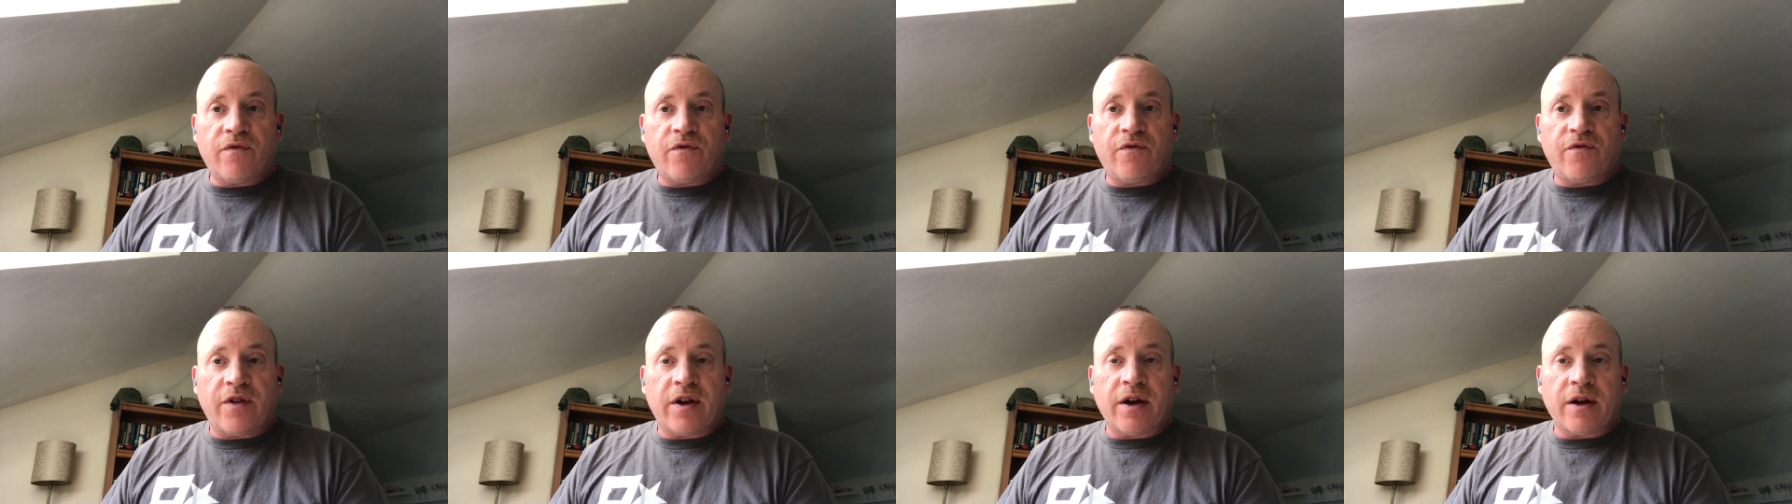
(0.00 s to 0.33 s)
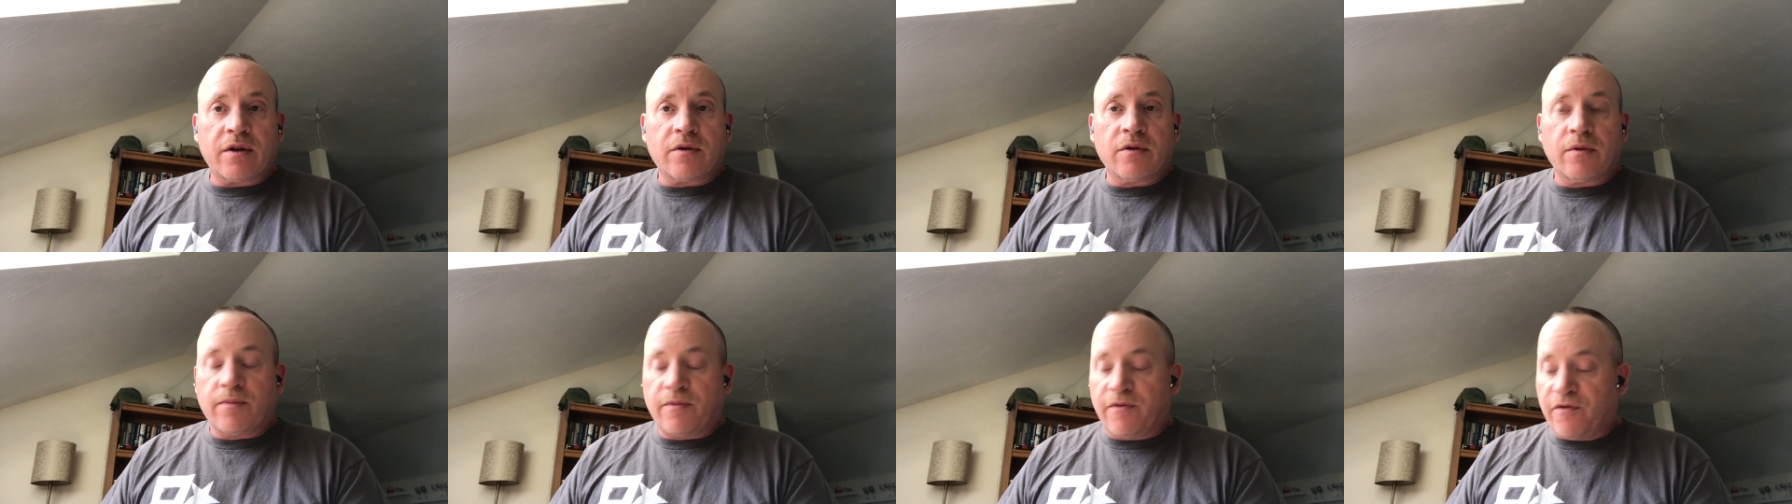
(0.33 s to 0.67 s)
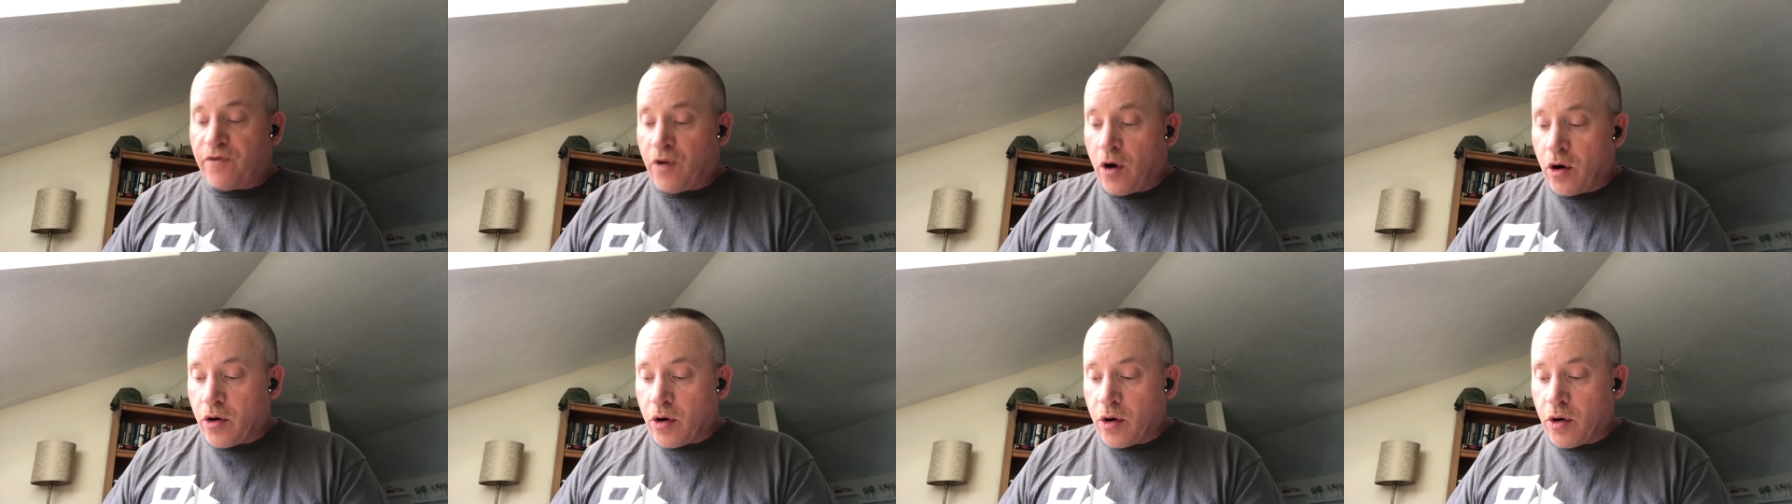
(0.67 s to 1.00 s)
vehicle
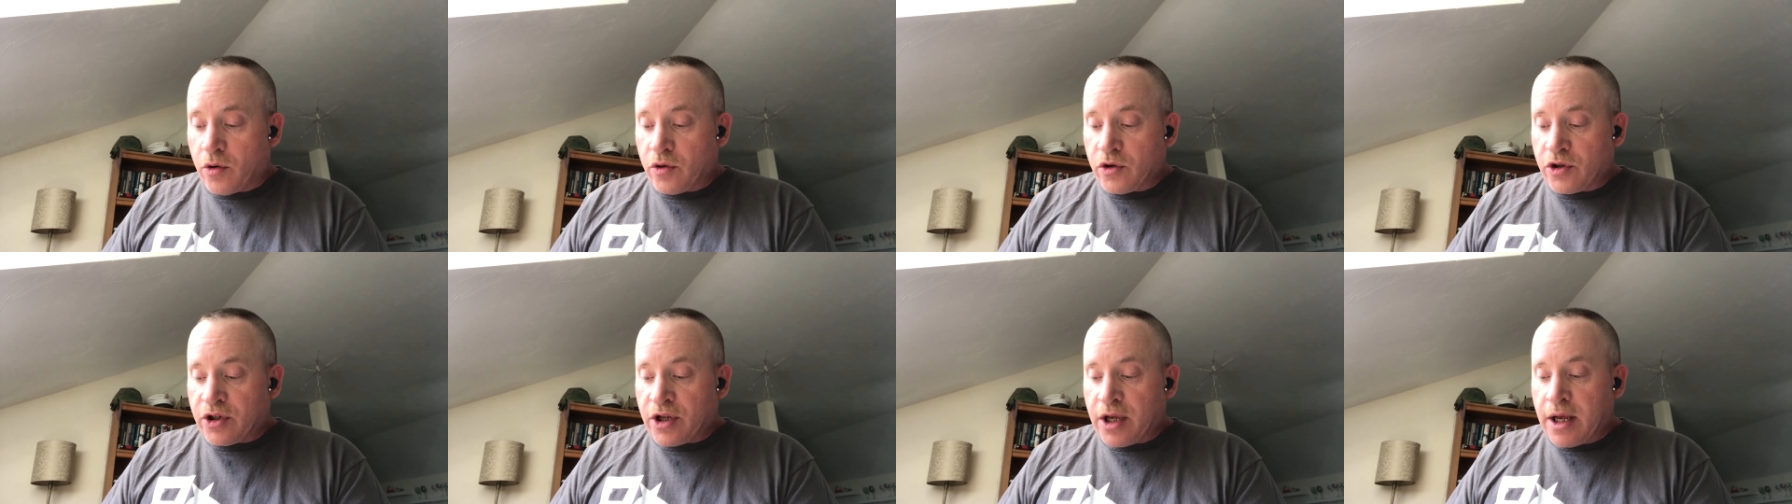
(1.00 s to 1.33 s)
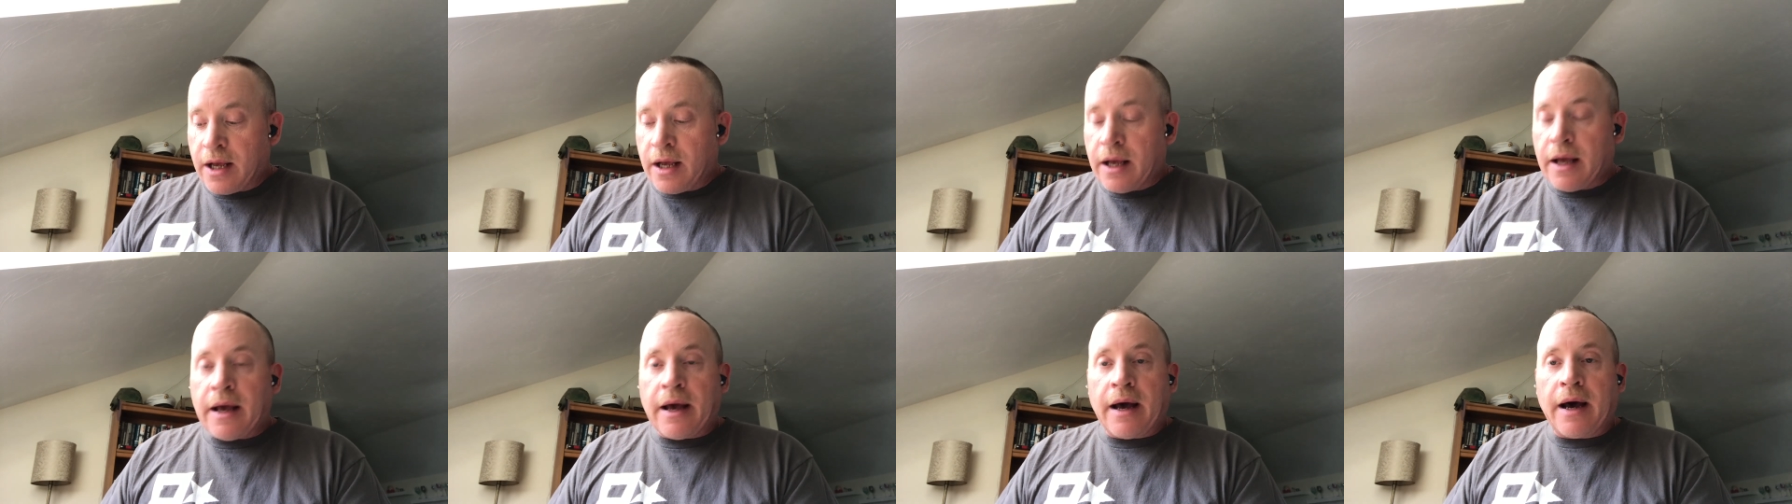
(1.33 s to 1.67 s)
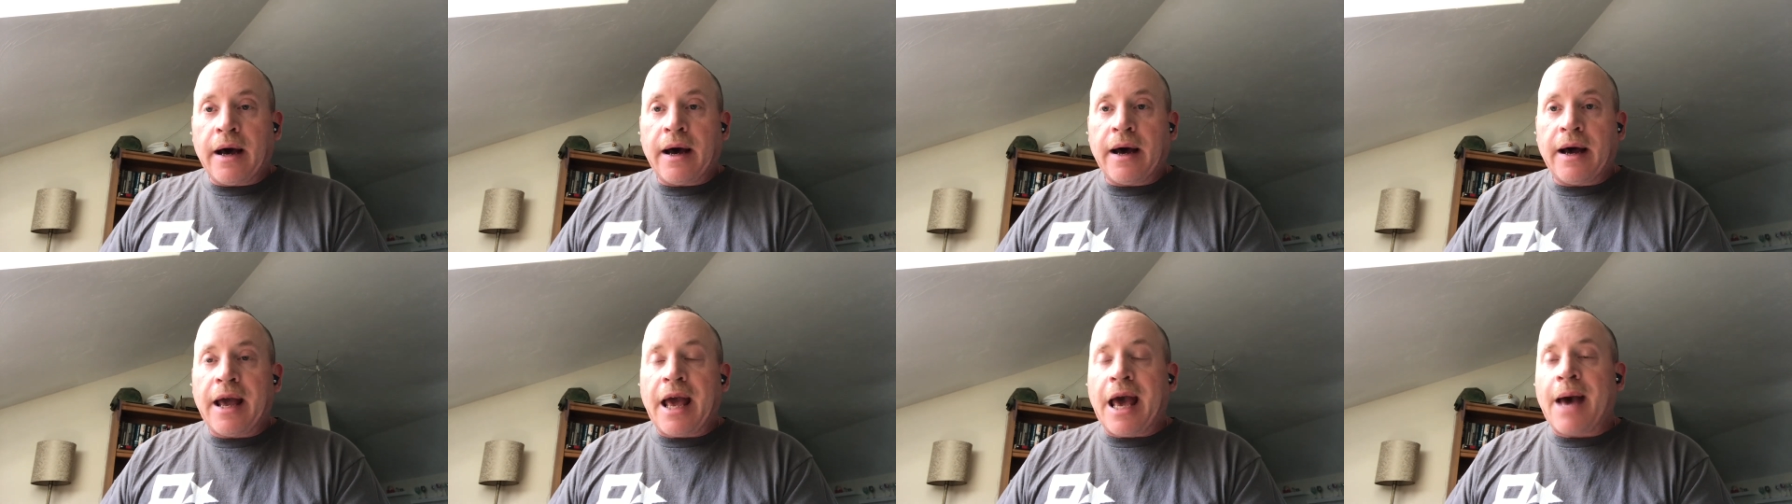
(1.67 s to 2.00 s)
photos
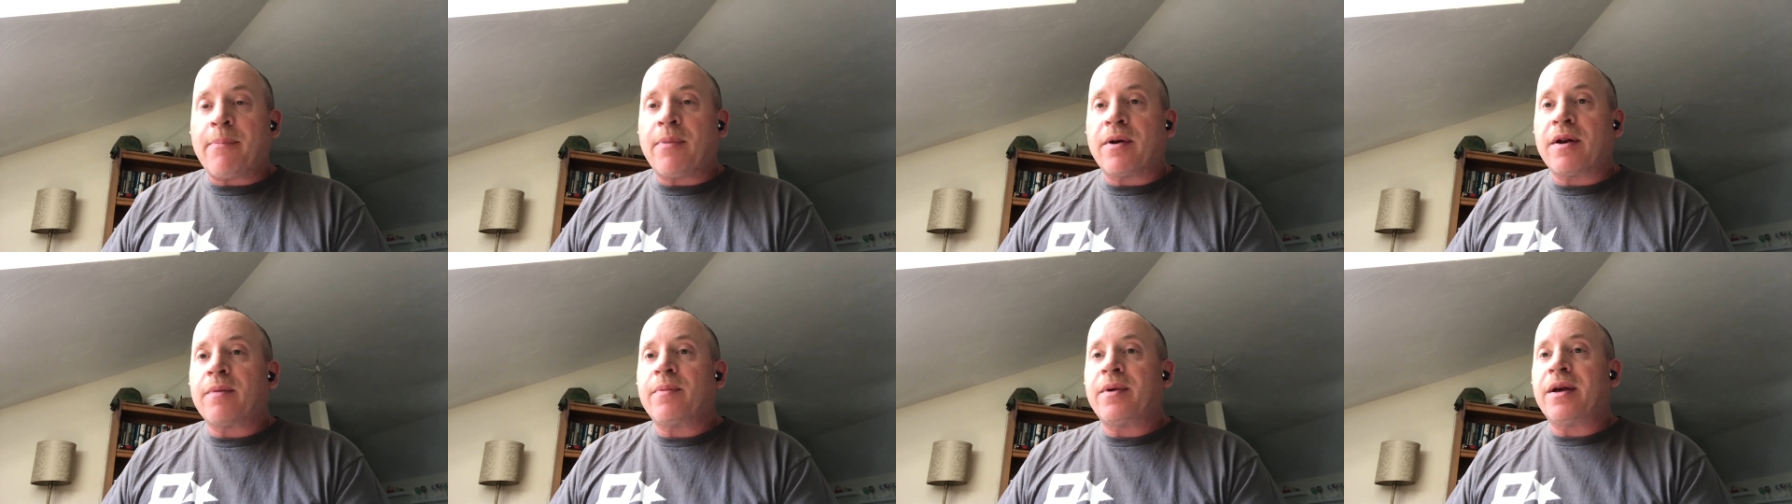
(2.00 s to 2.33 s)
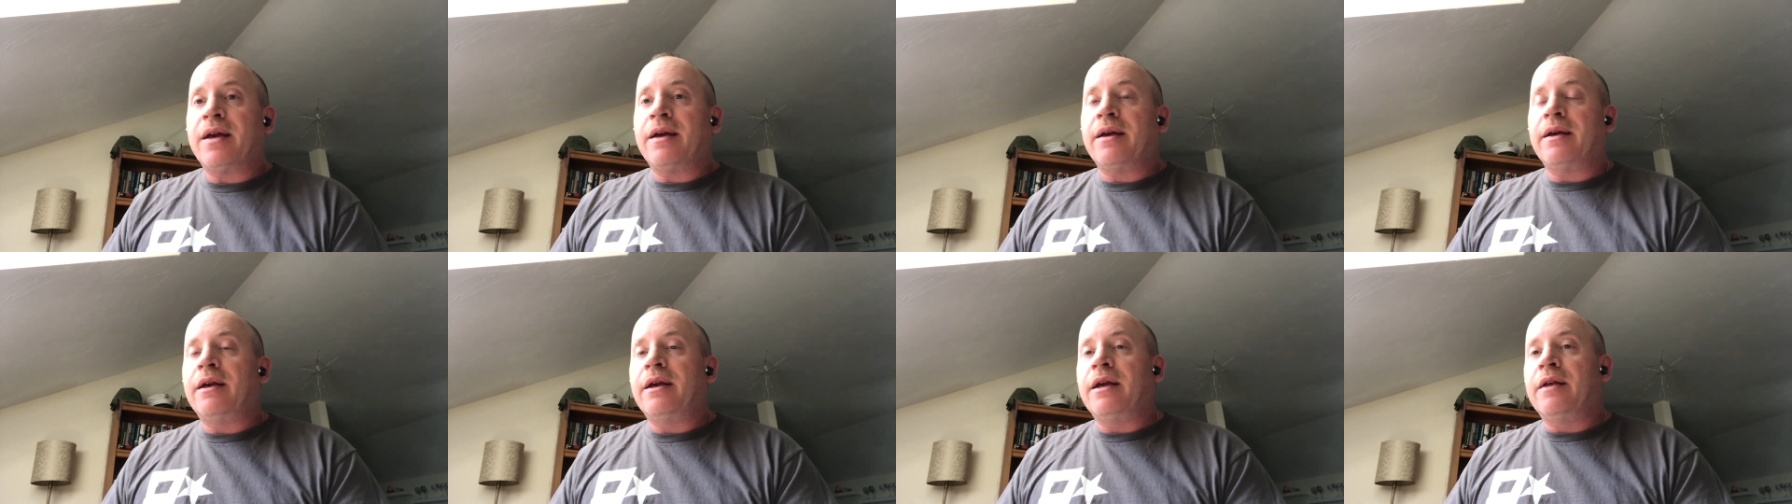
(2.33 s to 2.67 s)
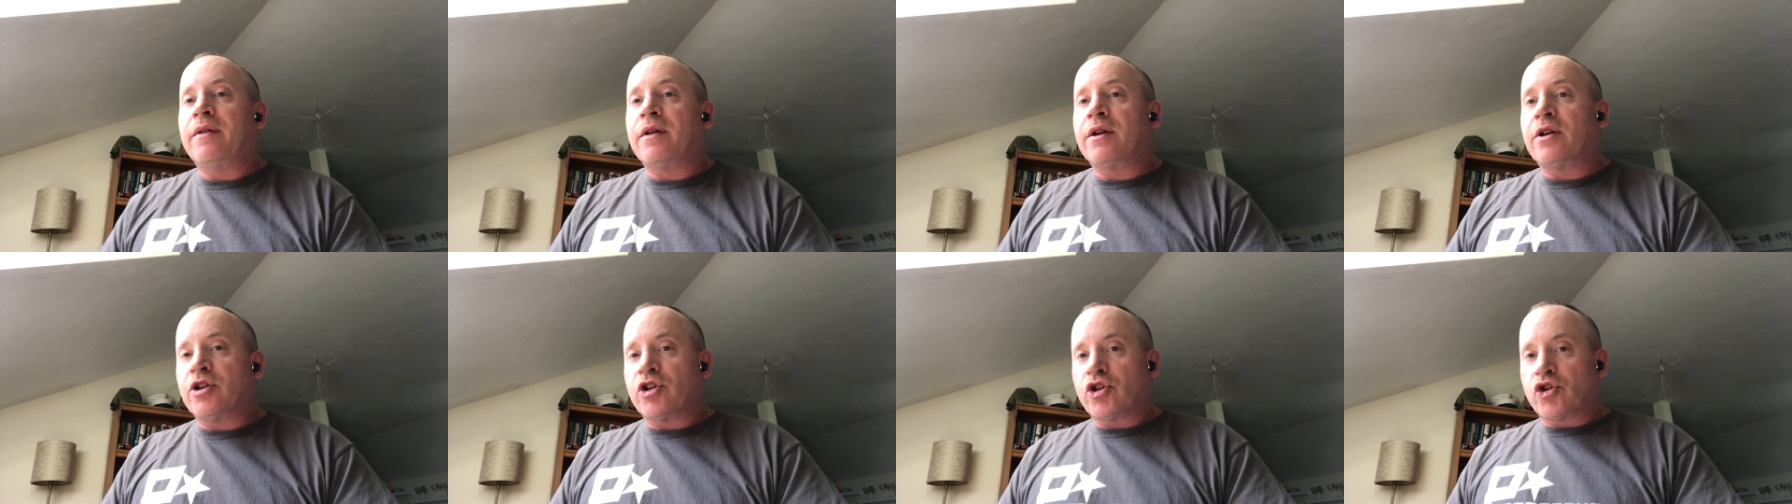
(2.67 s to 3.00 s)
happen to be
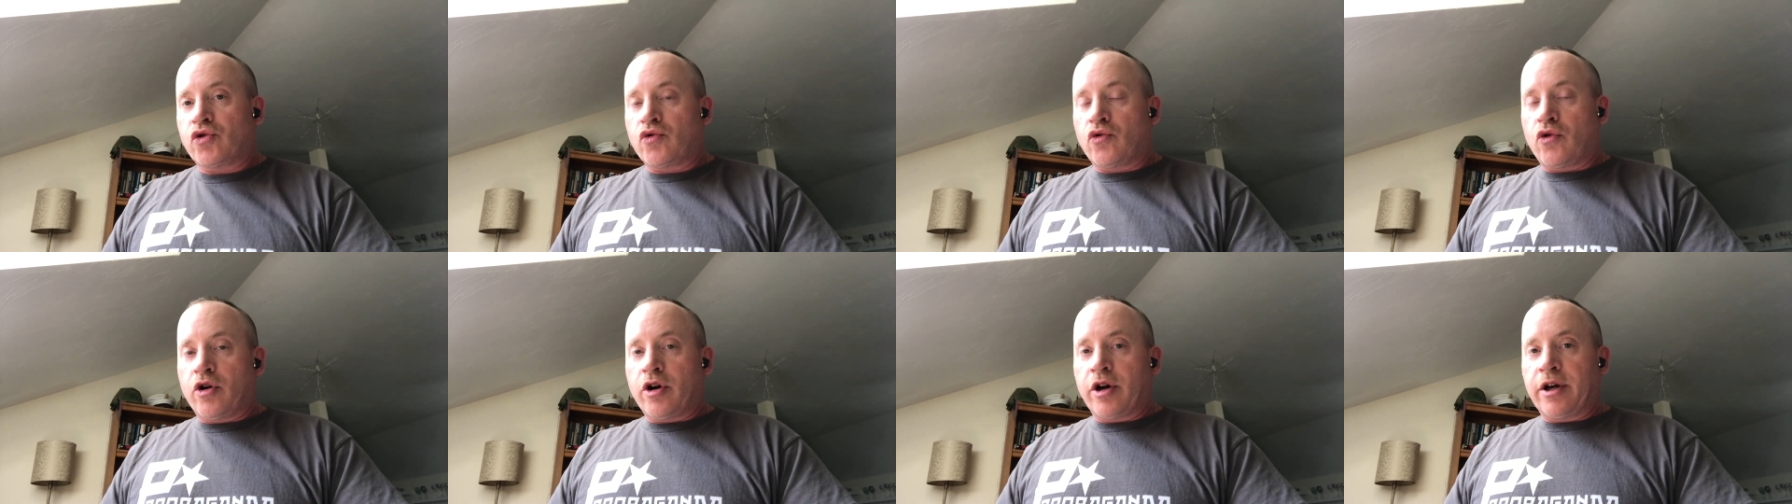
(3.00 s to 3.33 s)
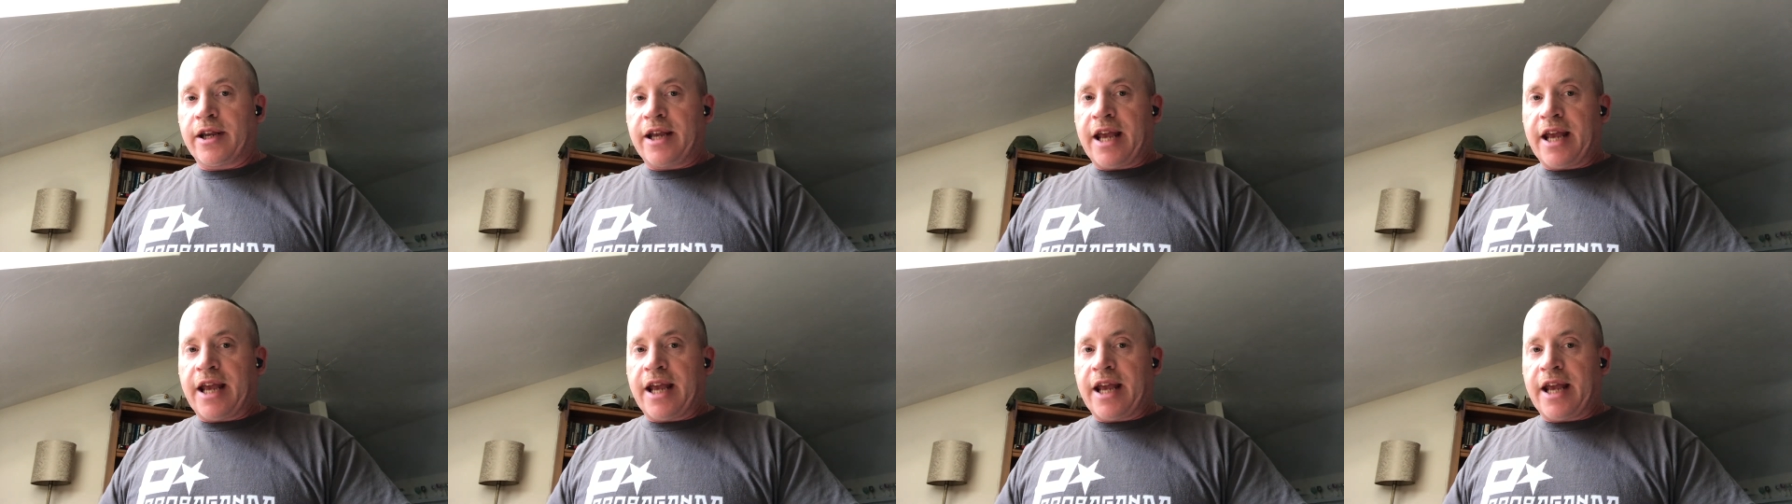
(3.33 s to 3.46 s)
either destroyed,